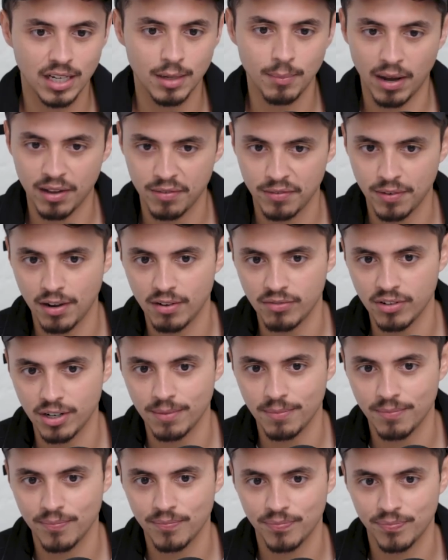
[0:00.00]
and my
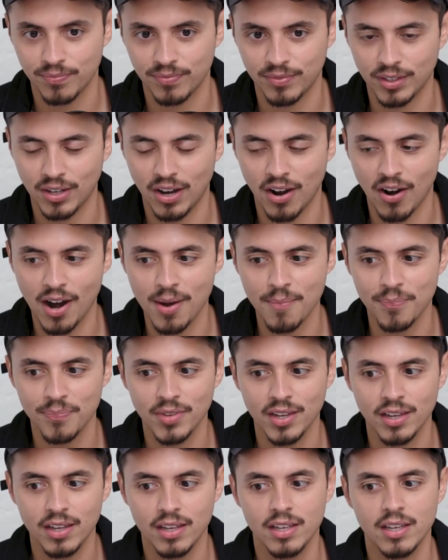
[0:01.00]
favorite. All right.
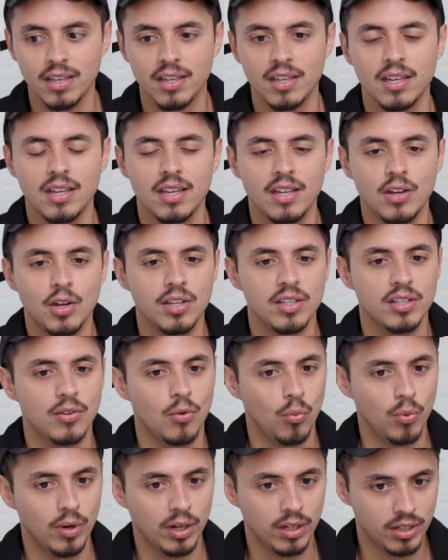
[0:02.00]

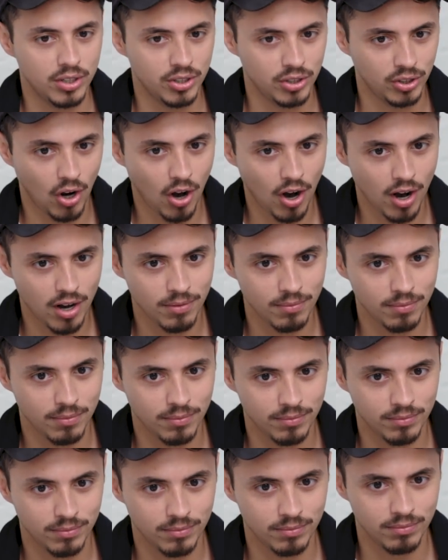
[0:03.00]
We're going to start
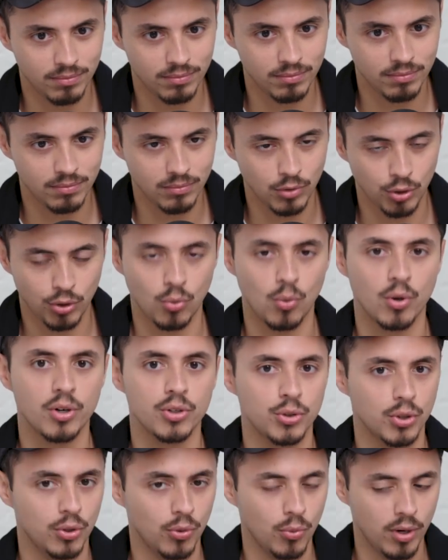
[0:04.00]
with the
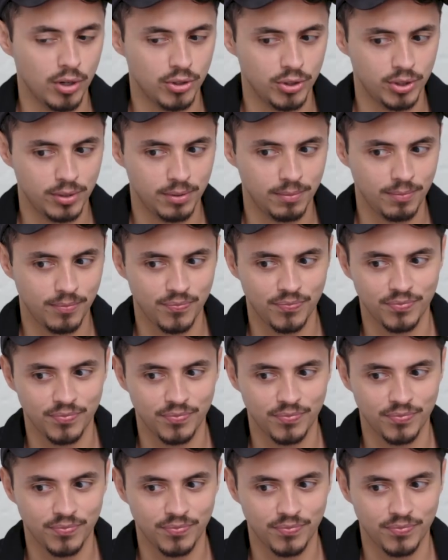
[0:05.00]
worst of the worst.